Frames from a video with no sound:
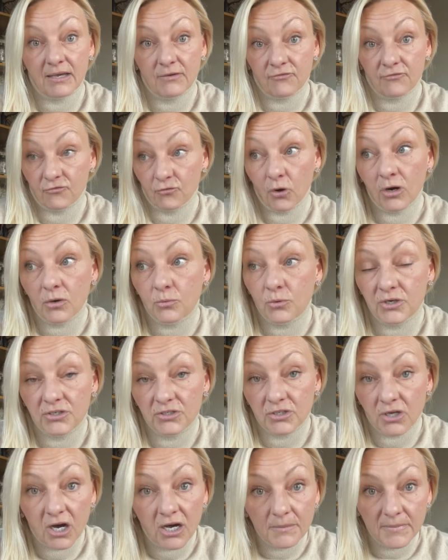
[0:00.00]
forward
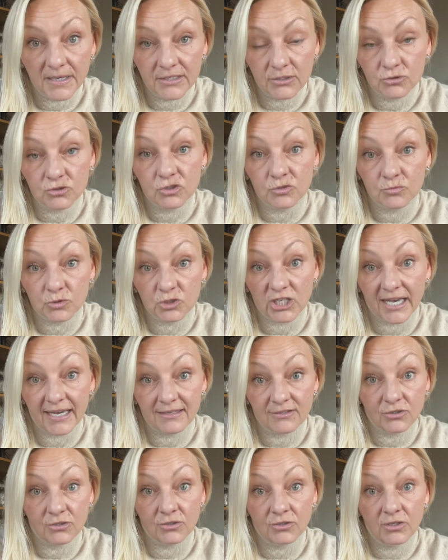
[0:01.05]
on my YouTube
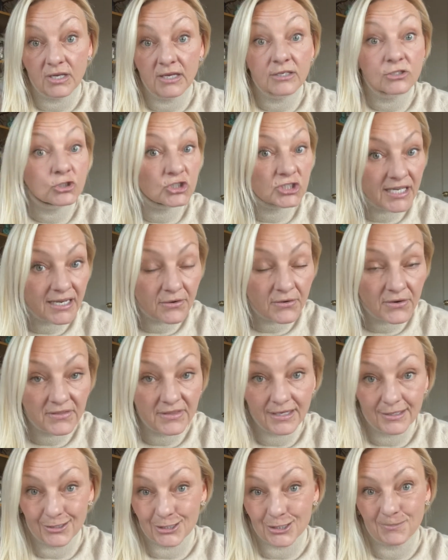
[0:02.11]
channel sharing
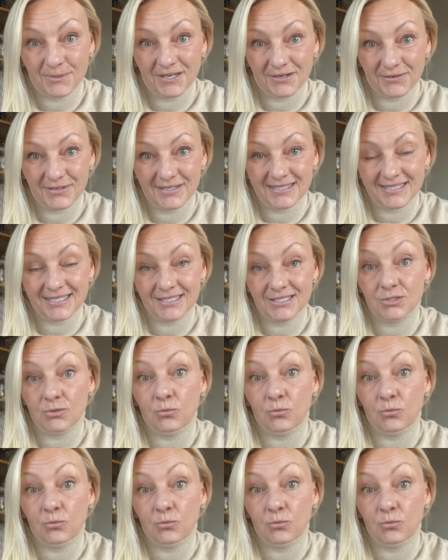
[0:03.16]
their experiences,